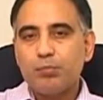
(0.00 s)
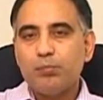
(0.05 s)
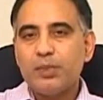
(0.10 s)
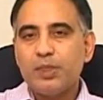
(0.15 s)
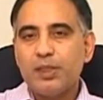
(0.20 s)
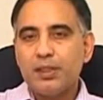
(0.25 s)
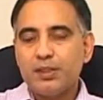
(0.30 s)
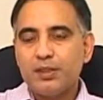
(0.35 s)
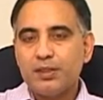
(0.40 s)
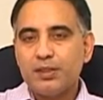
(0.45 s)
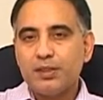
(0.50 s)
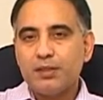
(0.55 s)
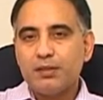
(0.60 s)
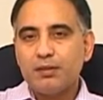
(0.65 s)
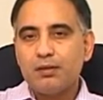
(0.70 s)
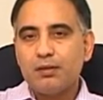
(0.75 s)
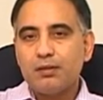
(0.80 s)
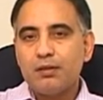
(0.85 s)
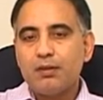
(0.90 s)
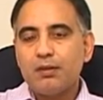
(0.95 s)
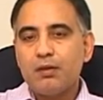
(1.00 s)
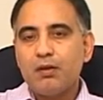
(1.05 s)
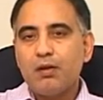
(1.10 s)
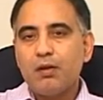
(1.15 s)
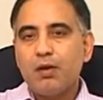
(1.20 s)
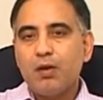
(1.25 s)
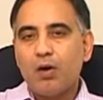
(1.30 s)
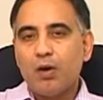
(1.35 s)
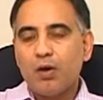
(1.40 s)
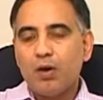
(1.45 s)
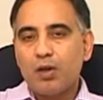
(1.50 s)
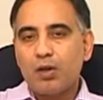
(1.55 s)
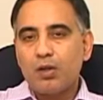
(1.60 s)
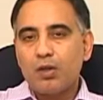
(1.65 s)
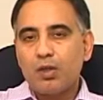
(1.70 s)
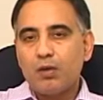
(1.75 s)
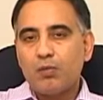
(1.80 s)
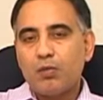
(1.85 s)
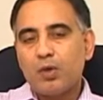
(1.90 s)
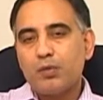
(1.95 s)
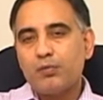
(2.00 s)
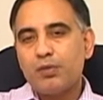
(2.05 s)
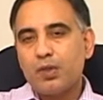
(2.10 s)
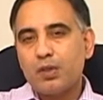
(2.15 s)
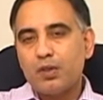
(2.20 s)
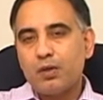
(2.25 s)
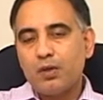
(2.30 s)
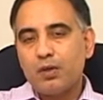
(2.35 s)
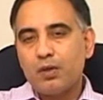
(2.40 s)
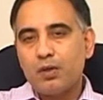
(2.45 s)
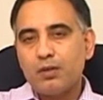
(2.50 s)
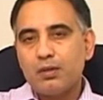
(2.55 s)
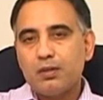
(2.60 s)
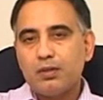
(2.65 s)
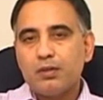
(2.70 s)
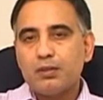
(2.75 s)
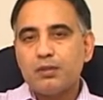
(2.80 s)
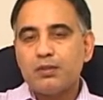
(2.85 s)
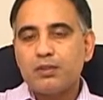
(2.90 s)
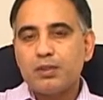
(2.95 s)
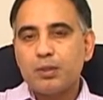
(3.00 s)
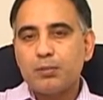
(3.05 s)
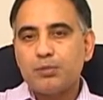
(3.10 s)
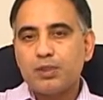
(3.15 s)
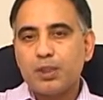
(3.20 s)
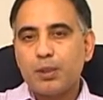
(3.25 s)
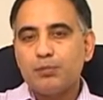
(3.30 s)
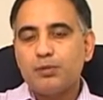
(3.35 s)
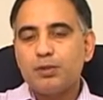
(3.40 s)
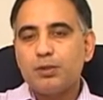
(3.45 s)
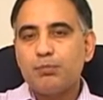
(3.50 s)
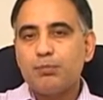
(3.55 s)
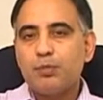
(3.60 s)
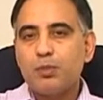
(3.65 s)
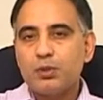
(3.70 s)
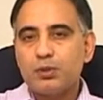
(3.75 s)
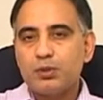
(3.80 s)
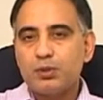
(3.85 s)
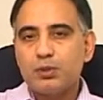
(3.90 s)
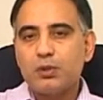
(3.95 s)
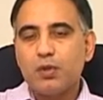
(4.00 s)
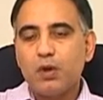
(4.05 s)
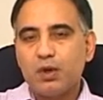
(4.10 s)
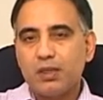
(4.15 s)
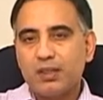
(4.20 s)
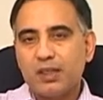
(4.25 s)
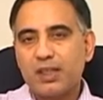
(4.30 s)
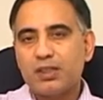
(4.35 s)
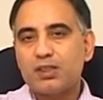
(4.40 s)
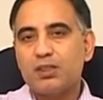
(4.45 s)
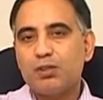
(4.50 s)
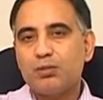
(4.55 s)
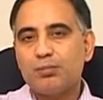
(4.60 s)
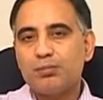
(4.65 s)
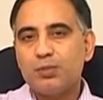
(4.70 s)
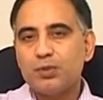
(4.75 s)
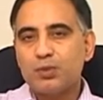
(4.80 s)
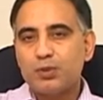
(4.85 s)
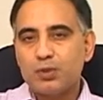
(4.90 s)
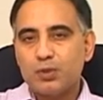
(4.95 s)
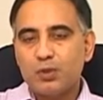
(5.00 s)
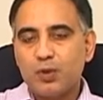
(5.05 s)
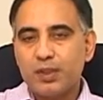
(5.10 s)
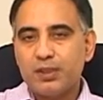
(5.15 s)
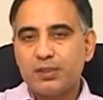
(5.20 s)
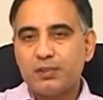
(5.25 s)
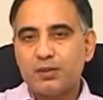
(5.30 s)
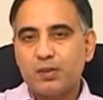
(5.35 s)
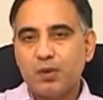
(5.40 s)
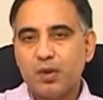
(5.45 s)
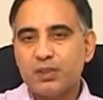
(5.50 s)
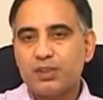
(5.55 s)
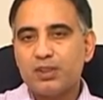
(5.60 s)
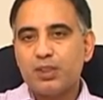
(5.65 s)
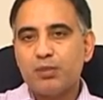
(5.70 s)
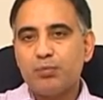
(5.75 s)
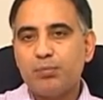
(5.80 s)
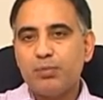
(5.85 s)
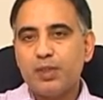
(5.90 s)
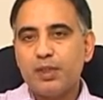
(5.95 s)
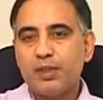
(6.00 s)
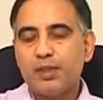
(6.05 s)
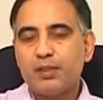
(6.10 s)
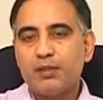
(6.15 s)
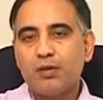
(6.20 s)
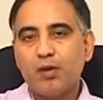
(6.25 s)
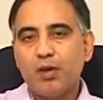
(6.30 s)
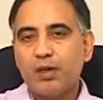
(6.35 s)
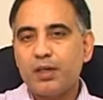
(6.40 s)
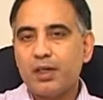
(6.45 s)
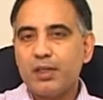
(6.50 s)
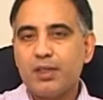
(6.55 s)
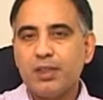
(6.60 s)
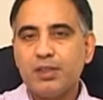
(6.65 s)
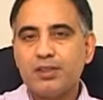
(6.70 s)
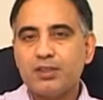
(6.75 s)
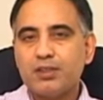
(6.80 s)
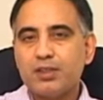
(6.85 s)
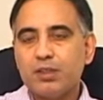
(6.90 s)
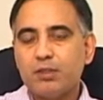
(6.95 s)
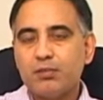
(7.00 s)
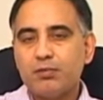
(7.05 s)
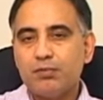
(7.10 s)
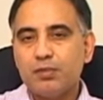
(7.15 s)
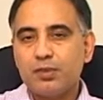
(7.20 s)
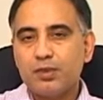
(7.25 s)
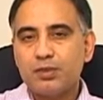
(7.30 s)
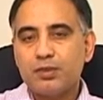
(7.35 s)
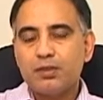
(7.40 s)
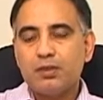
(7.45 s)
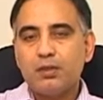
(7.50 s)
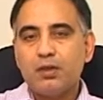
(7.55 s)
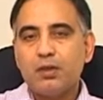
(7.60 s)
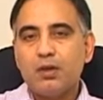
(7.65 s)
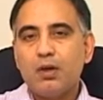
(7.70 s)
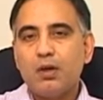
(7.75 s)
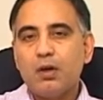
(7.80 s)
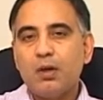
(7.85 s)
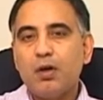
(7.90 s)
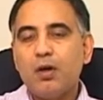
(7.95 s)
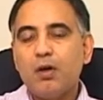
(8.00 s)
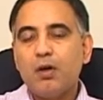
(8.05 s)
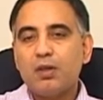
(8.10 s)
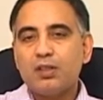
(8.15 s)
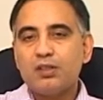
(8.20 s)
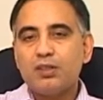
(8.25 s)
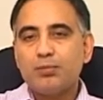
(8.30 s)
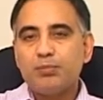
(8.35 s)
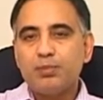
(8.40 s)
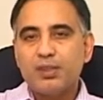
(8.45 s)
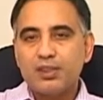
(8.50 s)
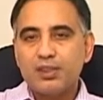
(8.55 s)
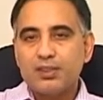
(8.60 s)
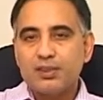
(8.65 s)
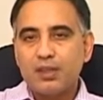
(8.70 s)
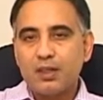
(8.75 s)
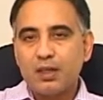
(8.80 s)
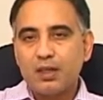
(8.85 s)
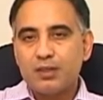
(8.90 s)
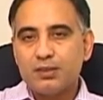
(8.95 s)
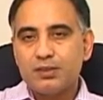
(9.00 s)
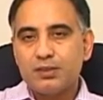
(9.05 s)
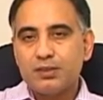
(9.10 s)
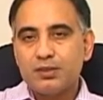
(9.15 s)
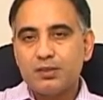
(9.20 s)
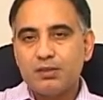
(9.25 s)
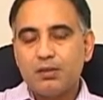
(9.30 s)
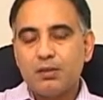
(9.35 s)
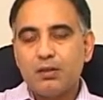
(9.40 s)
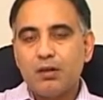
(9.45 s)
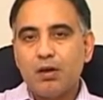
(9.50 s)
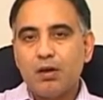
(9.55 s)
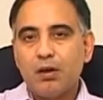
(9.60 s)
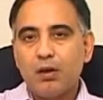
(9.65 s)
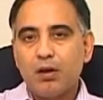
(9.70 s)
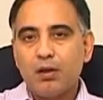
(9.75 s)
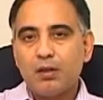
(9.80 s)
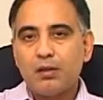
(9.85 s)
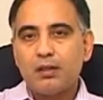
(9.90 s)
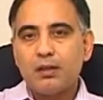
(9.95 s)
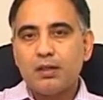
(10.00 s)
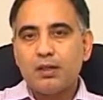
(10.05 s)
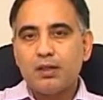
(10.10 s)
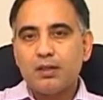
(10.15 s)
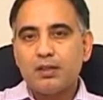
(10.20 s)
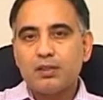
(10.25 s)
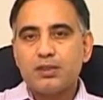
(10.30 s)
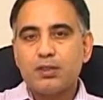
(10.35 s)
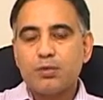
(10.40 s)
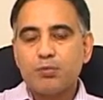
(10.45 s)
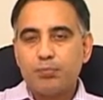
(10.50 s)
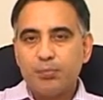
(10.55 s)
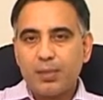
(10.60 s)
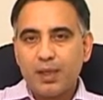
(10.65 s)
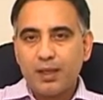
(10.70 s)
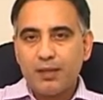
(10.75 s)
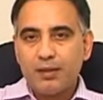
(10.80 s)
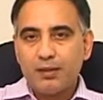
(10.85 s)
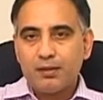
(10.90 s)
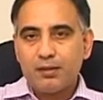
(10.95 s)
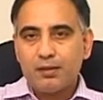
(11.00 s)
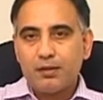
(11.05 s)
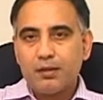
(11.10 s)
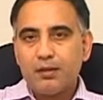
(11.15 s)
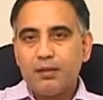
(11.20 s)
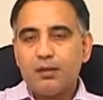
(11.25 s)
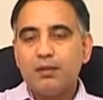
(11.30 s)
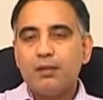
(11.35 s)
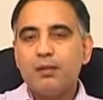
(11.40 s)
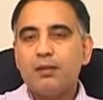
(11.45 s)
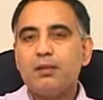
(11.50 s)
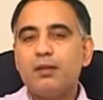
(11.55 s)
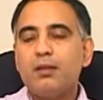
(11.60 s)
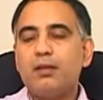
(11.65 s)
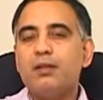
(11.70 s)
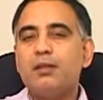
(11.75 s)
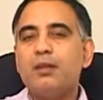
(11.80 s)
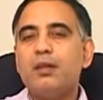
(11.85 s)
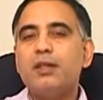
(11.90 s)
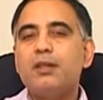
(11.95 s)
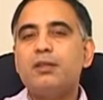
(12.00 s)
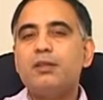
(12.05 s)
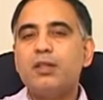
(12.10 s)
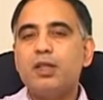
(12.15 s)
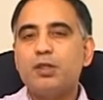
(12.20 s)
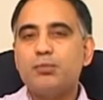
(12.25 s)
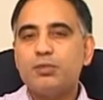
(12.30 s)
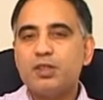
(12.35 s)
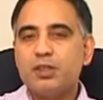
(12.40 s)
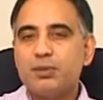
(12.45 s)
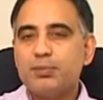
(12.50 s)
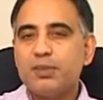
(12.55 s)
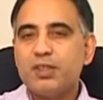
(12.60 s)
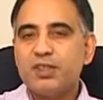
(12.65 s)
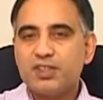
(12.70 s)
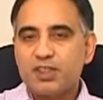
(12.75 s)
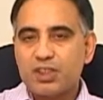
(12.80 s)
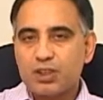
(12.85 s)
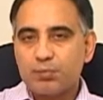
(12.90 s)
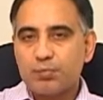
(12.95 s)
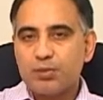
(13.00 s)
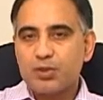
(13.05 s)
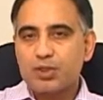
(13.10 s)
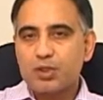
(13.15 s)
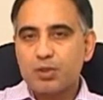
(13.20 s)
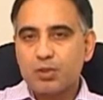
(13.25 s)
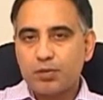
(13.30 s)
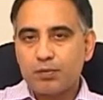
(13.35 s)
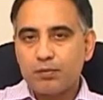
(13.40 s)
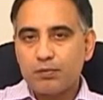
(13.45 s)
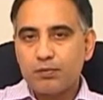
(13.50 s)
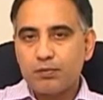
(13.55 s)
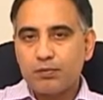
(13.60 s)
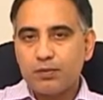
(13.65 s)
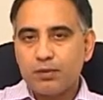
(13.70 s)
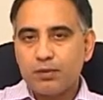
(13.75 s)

bleeding or what we call sometimes a post contact or a post coital bleeding or any discomfort or some discharge or uh, some pain then there there must be a suspicion of